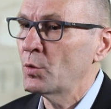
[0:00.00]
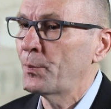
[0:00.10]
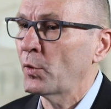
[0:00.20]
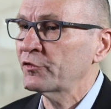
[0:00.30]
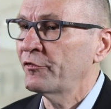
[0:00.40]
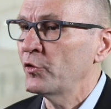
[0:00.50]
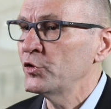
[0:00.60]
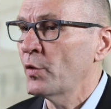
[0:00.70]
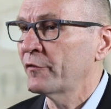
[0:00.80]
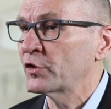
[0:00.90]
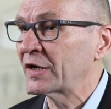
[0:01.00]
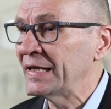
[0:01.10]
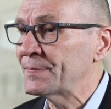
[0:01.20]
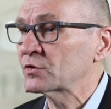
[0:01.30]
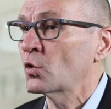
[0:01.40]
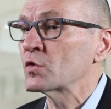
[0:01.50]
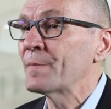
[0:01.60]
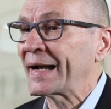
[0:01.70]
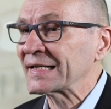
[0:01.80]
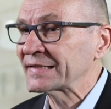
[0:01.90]
the portfolio of the Clipsal
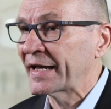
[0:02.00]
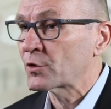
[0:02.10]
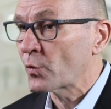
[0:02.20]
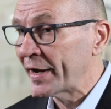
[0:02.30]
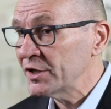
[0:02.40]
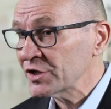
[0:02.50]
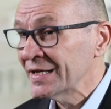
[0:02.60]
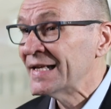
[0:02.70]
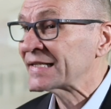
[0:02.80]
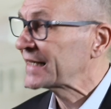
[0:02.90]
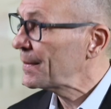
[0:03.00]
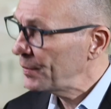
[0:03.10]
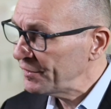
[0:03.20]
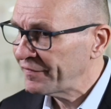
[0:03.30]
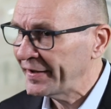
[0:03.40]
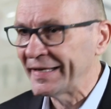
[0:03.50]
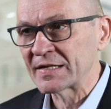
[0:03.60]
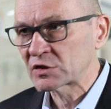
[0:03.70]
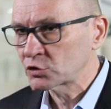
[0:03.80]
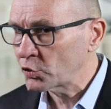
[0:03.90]
Max 9 range, simplifying
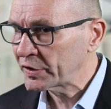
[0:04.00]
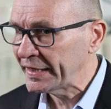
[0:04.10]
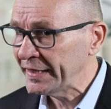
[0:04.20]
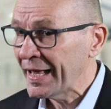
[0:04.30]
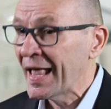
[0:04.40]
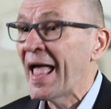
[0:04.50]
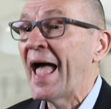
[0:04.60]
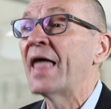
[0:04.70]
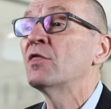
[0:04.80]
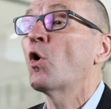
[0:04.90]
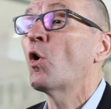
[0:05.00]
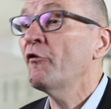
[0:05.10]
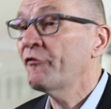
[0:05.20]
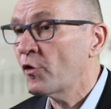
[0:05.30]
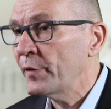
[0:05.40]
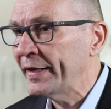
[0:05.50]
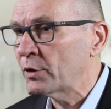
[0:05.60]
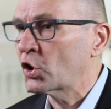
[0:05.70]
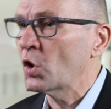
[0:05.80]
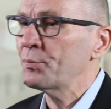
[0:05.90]
stocking and offering
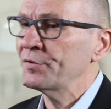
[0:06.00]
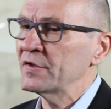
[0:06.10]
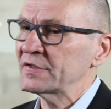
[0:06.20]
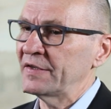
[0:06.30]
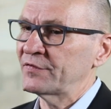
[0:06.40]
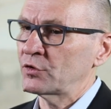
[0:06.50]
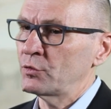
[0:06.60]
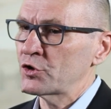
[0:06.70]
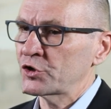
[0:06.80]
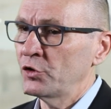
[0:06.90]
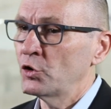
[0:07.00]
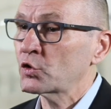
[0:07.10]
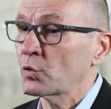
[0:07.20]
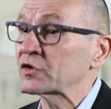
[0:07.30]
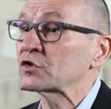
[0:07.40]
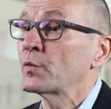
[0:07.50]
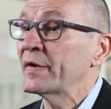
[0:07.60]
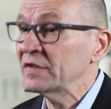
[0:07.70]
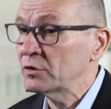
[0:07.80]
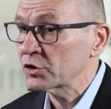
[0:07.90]
a comprehensive solution across
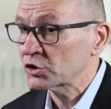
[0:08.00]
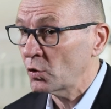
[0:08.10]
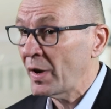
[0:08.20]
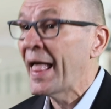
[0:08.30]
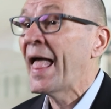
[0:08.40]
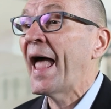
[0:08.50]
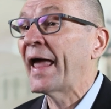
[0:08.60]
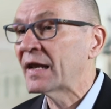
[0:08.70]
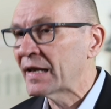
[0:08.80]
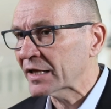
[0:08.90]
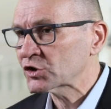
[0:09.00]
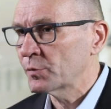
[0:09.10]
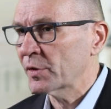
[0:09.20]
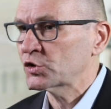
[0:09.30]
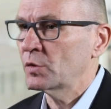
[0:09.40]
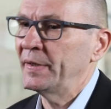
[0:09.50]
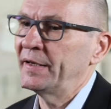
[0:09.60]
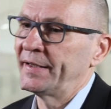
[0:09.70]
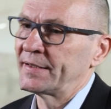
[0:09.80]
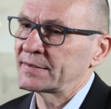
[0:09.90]
residential and large commercial
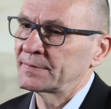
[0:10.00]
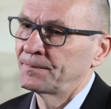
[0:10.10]
buildings.